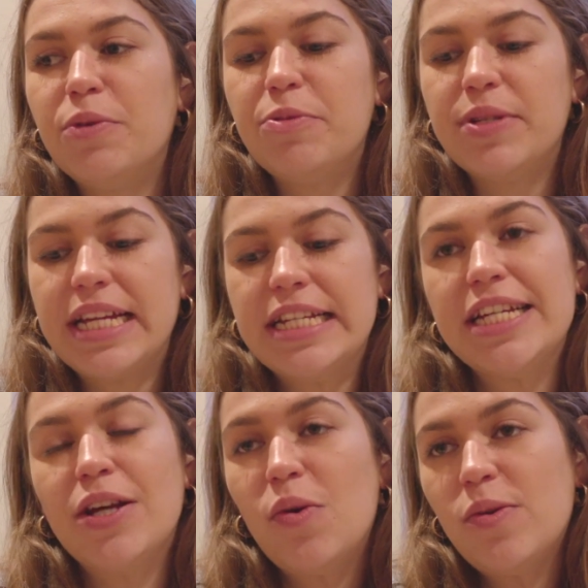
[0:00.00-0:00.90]

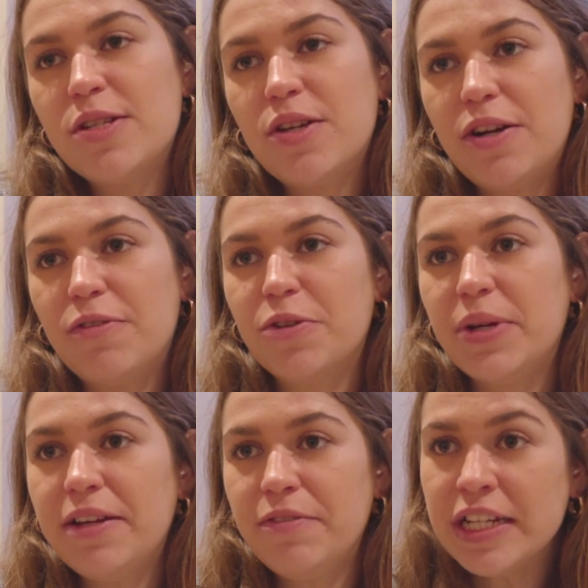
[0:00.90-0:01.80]
representing all sort of
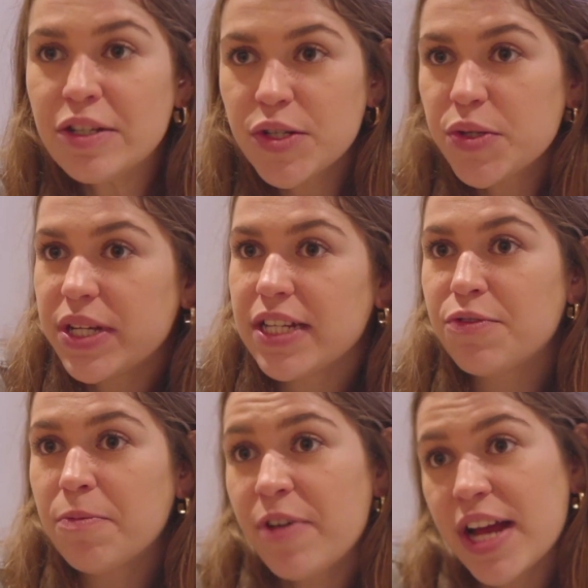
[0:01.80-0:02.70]
creative industries
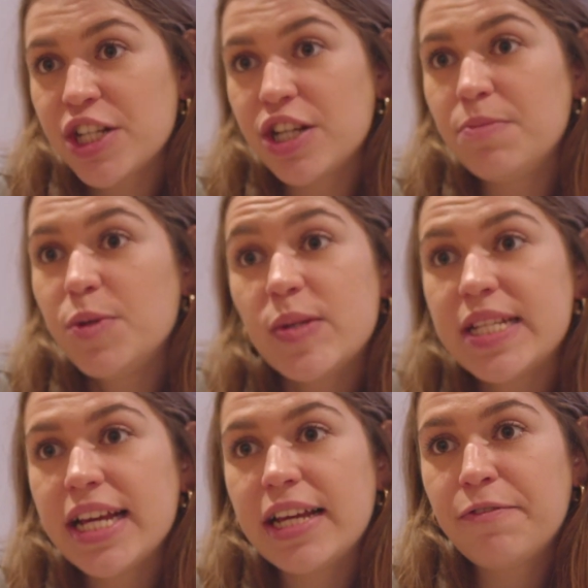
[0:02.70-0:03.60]
from fashion,
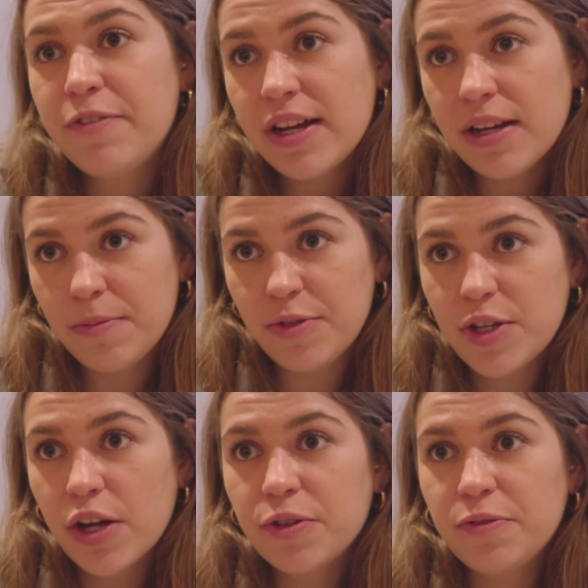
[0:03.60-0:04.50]
music, film,
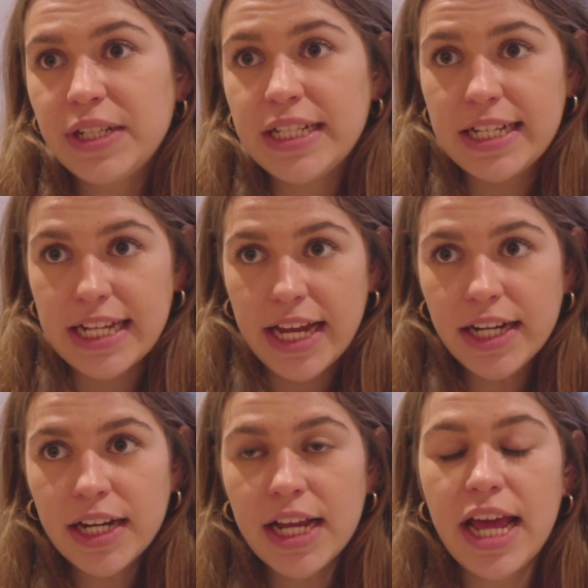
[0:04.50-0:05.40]
photography,
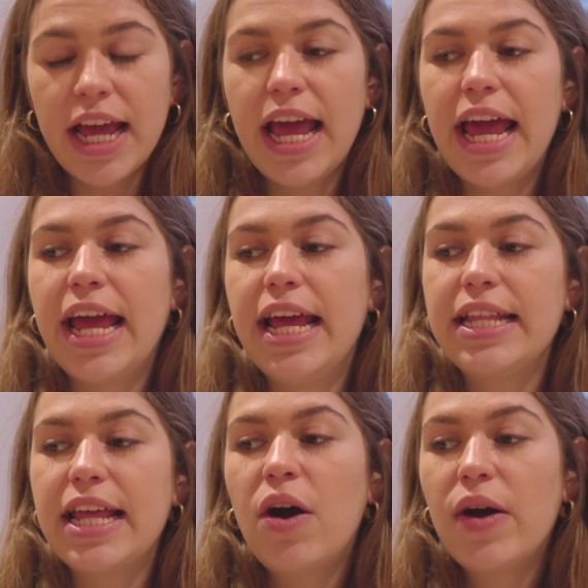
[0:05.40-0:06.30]
design.
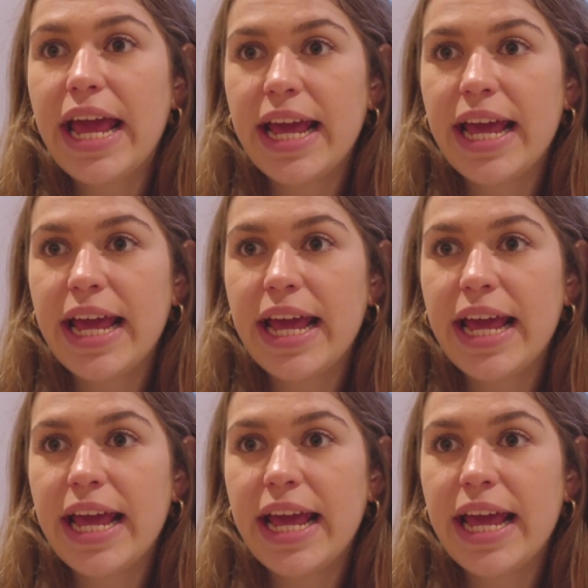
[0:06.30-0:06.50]
And our